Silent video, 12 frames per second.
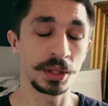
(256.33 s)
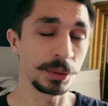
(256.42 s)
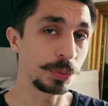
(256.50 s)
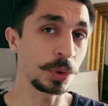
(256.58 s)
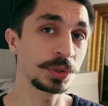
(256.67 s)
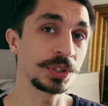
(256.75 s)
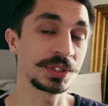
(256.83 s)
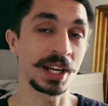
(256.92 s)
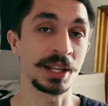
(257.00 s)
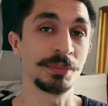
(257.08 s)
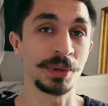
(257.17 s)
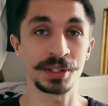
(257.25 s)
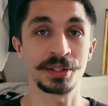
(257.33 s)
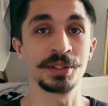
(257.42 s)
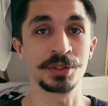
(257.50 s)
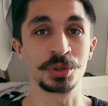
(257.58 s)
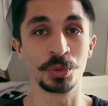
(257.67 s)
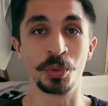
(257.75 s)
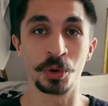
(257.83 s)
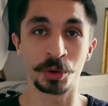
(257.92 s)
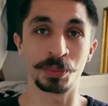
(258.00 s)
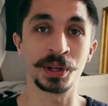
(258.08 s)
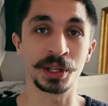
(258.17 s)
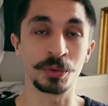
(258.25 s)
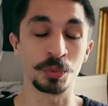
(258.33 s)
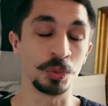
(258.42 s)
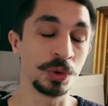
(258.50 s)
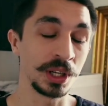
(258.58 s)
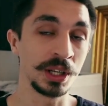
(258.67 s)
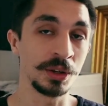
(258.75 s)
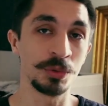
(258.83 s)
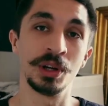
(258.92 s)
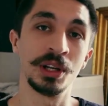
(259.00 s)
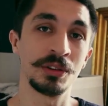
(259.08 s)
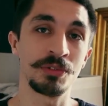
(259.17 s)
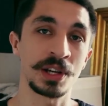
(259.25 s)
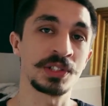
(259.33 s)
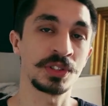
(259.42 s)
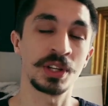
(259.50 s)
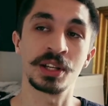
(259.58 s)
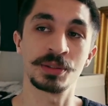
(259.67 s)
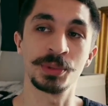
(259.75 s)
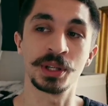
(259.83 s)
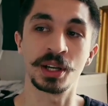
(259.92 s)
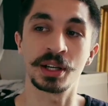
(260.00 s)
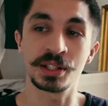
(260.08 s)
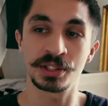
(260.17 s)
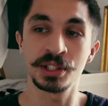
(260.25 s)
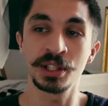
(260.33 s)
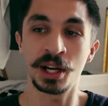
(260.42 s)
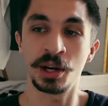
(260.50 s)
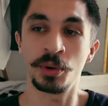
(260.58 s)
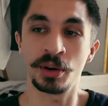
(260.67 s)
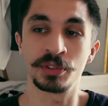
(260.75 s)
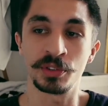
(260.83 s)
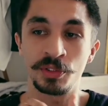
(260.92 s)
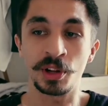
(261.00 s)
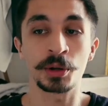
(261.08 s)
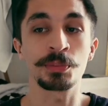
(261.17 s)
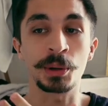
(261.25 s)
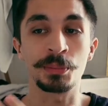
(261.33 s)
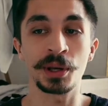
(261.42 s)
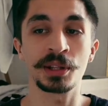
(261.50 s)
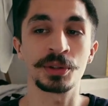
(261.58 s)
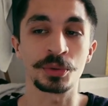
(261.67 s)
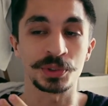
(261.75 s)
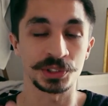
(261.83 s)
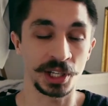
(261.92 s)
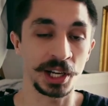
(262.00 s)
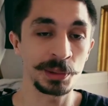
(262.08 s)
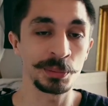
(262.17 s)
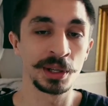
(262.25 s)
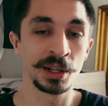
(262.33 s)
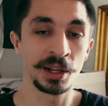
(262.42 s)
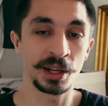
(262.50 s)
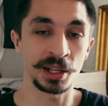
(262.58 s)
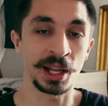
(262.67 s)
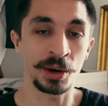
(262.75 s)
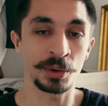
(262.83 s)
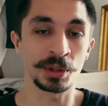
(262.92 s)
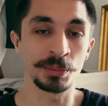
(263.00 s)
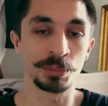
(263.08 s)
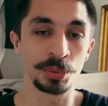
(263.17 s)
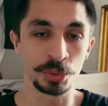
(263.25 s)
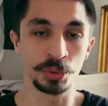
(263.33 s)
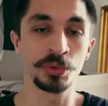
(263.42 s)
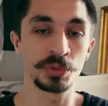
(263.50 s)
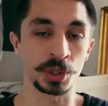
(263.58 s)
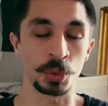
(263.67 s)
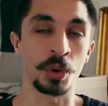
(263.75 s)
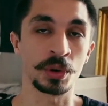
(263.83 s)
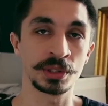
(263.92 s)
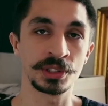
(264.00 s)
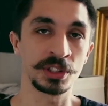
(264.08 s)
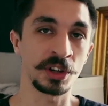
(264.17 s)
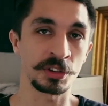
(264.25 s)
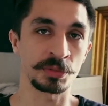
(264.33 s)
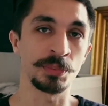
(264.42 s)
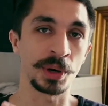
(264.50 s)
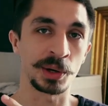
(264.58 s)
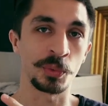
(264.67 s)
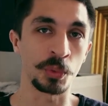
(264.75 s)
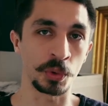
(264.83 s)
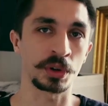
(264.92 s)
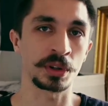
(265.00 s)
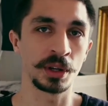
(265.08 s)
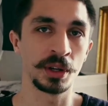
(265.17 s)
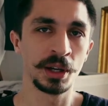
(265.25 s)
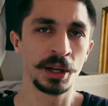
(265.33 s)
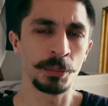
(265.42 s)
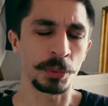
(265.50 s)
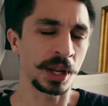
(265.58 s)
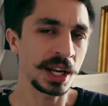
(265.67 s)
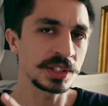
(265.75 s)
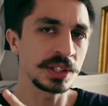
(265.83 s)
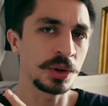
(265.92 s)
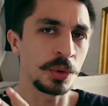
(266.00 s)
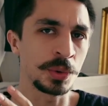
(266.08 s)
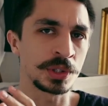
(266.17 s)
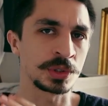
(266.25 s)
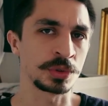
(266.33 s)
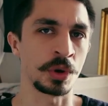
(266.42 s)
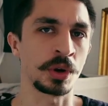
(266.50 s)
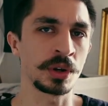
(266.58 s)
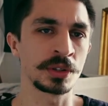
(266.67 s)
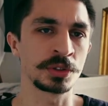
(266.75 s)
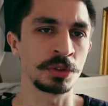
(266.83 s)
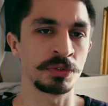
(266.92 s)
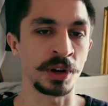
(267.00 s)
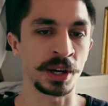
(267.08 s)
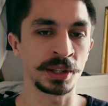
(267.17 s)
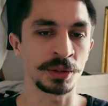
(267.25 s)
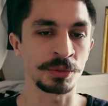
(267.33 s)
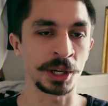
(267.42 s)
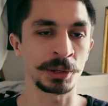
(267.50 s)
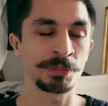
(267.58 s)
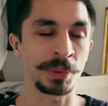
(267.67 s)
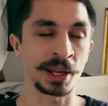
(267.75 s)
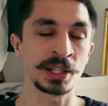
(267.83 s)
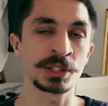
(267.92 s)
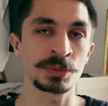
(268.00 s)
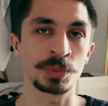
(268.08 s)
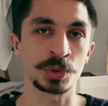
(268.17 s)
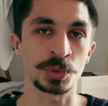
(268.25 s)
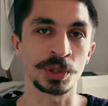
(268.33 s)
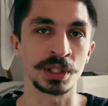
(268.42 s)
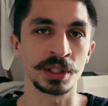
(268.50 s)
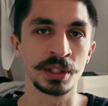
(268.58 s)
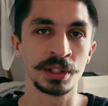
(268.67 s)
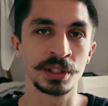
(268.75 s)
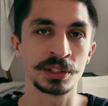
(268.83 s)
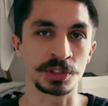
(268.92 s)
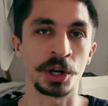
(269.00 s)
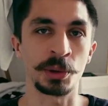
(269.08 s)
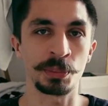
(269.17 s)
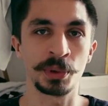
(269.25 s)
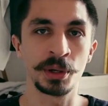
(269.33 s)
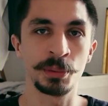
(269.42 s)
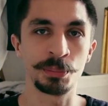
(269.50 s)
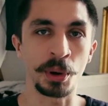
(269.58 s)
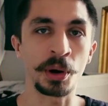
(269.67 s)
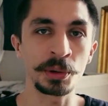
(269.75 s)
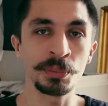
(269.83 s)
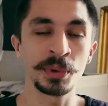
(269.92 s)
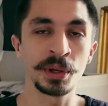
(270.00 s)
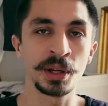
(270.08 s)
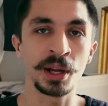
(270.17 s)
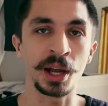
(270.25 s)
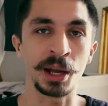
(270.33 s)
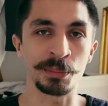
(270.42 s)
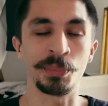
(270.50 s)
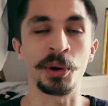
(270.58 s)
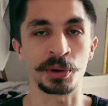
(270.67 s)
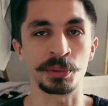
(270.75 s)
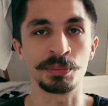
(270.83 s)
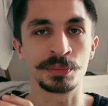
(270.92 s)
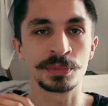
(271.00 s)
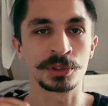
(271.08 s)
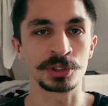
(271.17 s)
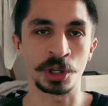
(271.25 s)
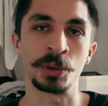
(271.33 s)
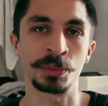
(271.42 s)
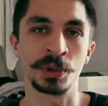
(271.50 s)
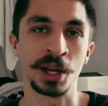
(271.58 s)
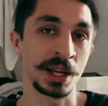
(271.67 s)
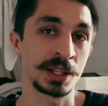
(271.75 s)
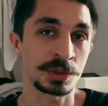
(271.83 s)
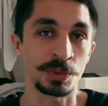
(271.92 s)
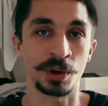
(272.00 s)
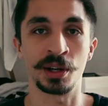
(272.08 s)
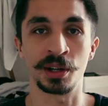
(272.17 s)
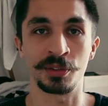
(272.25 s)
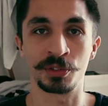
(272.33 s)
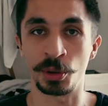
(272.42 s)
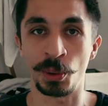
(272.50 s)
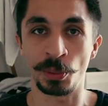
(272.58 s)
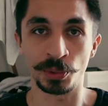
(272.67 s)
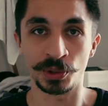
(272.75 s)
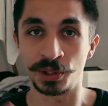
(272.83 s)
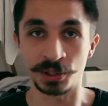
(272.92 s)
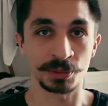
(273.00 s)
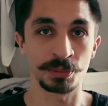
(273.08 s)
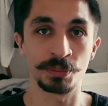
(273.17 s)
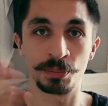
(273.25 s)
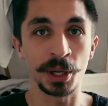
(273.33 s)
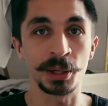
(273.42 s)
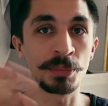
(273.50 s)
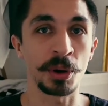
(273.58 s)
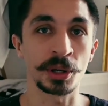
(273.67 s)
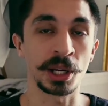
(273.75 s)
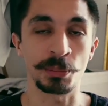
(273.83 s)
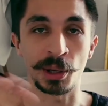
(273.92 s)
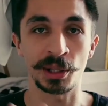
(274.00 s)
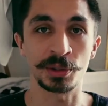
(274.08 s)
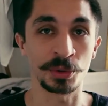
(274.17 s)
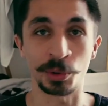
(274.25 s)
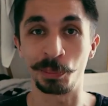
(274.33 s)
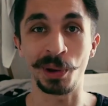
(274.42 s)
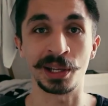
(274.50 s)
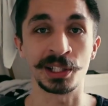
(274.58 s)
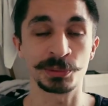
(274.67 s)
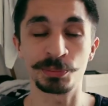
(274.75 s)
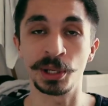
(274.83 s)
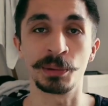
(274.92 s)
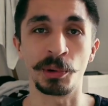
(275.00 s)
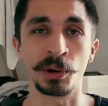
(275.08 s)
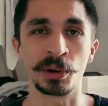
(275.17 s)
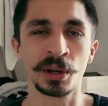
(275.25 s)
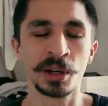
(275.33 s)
The approaches and methods to world building really fascinates me. I can see how I've developed my method over time and how it improved the quality of my work. But I actually always struggled to find the right balance between top bottom and bottom top. Hence why I've come up with this ping-ponging method, or balanced ping pong.